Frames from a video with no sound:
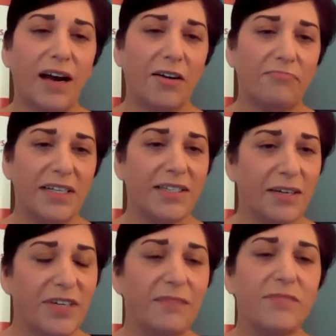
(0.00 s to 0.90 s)
it's
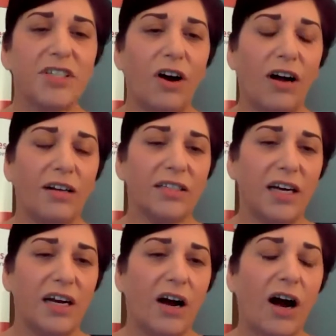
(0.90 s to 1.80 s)
sometimes called,
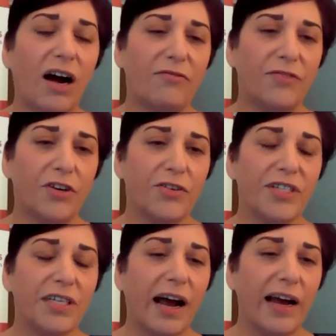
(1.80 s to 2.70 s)

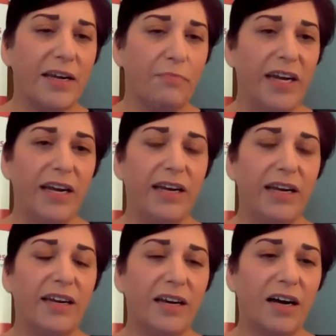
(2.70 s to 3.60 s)
offers
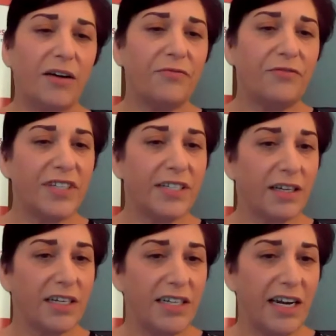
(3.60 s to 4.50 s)
IEP
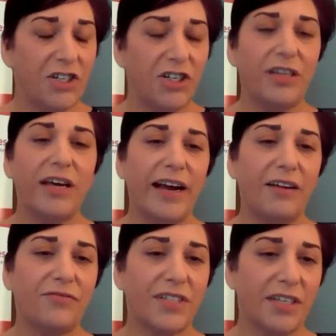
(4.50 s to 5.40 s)
facilitation. They
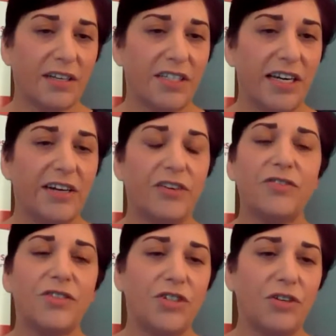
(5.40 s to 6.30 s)
have
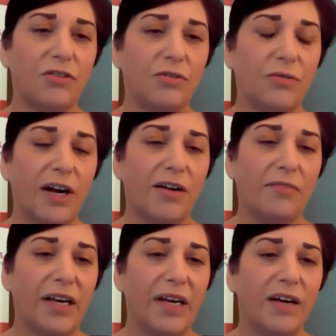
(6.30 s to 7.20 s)
facilitators to
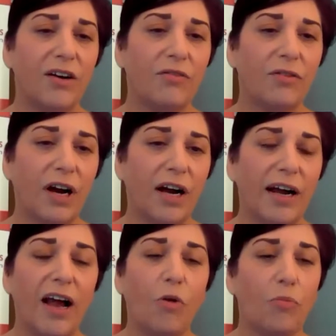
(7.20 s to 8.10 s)

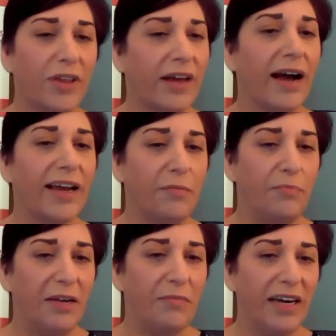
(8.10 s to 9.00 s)
help with
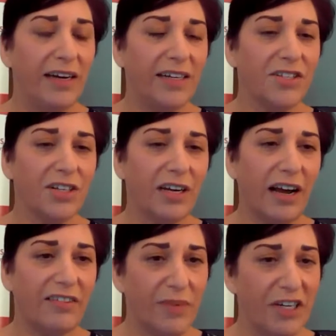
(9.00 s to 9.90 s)
IEP meetings to
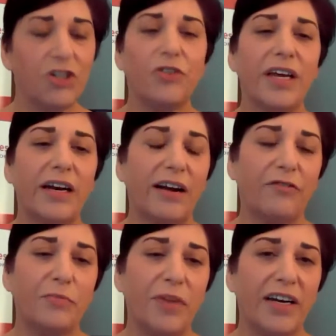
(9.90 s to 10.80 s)
kind of make sure that
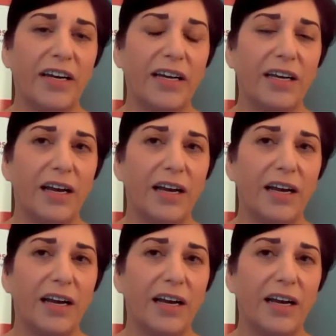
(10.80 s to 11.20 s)
everybody's